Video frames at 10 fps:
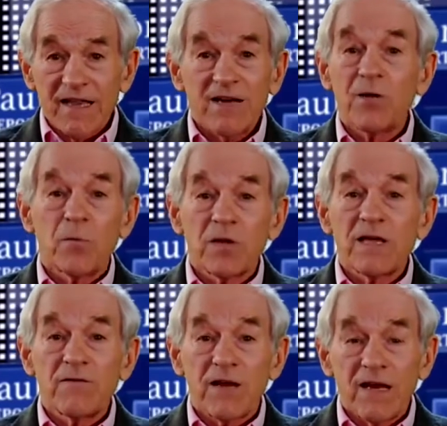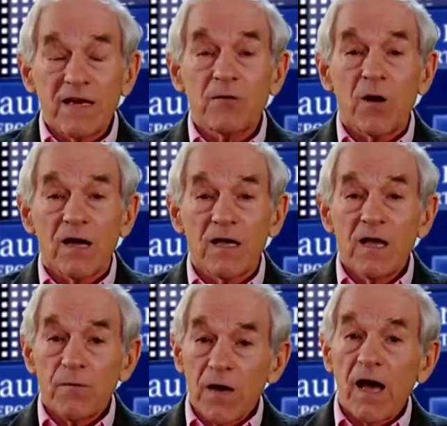They don't believe it anyway,
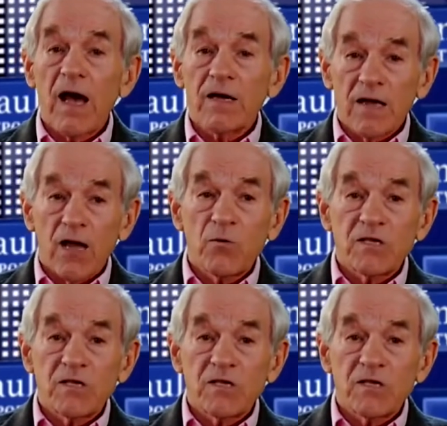but